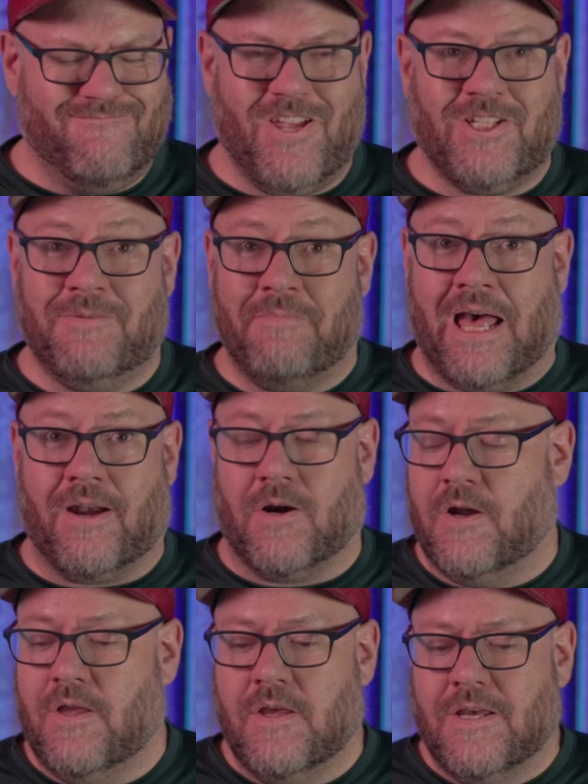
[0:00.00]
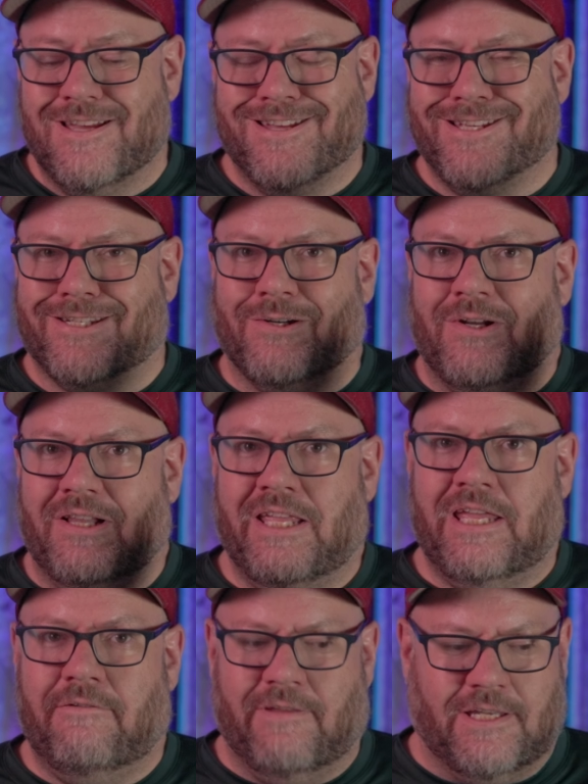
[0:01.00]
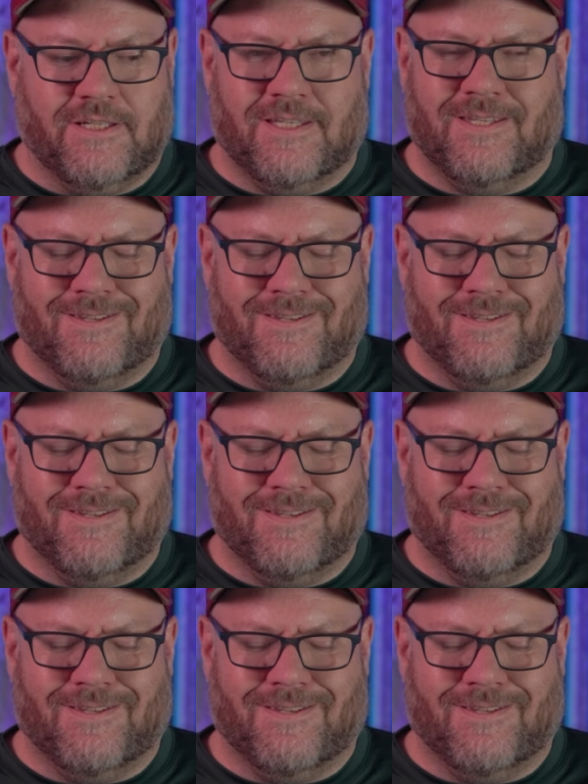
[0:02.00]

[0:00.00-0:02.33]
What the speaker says: Doesn't matter. It's going to leave these